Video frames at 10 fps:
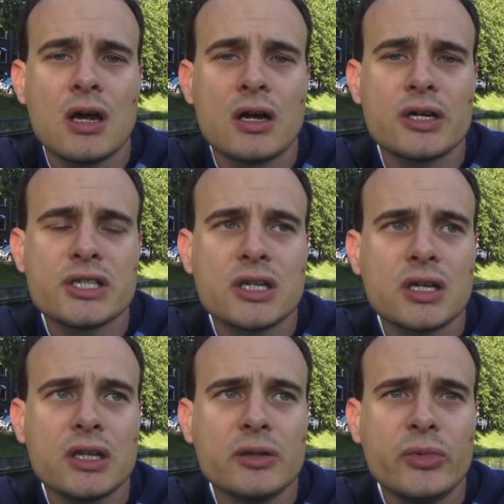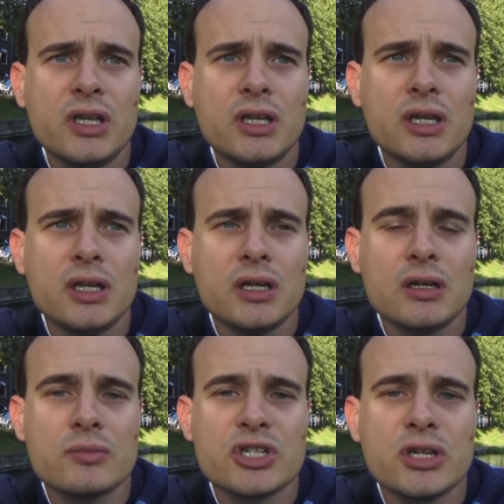Arts Academy here in
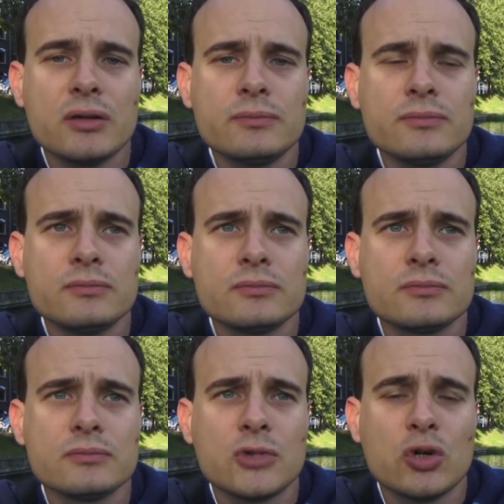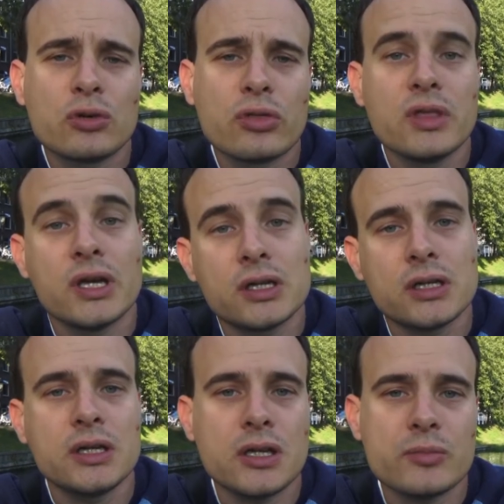Amsterdam, or there
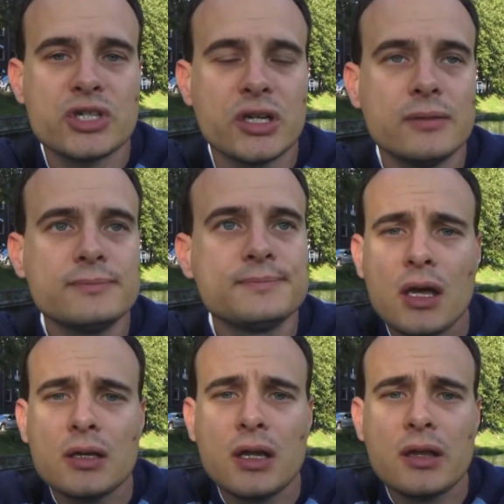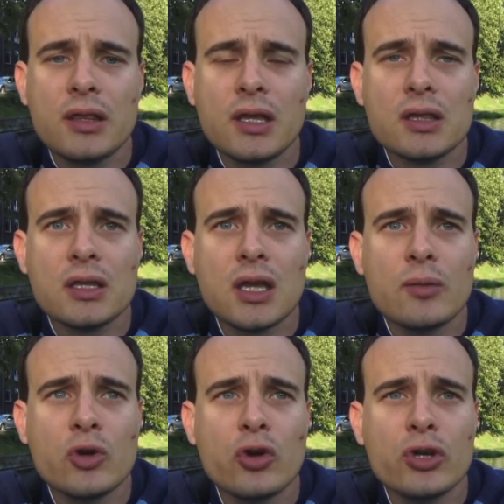in Amsterdam. And I think that I
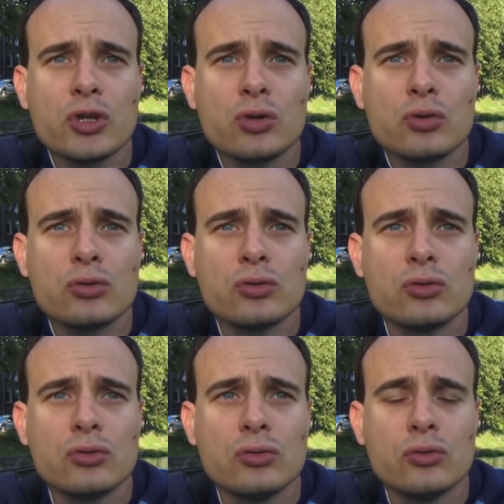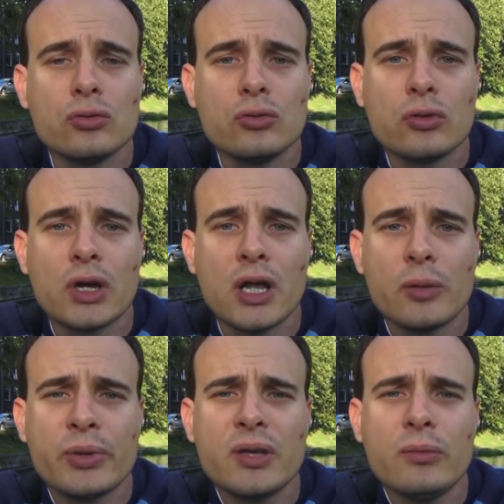am going to
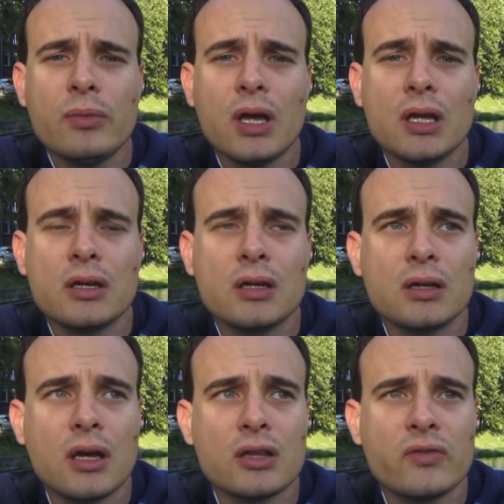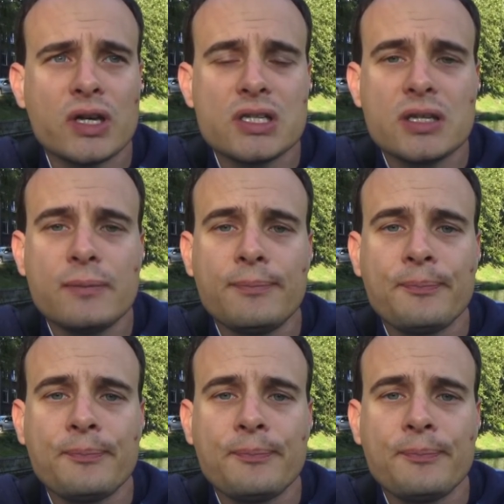help him and advise him